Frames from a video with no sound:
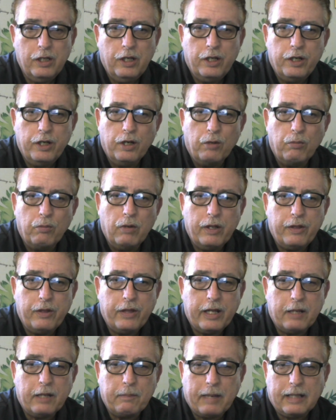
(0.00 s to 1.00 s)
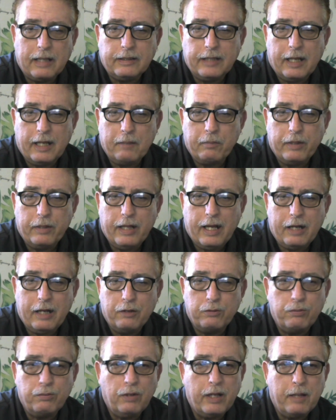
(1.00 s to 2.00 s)
You don't really think about that, but that
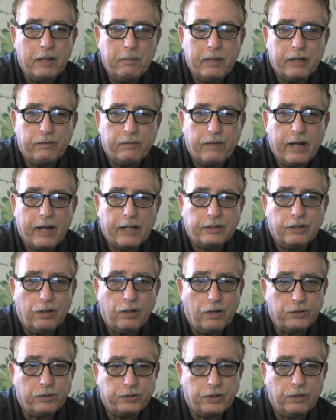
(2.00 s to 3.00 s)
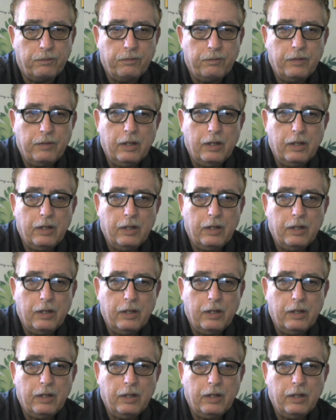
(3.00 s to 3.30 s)
is really a big factor also.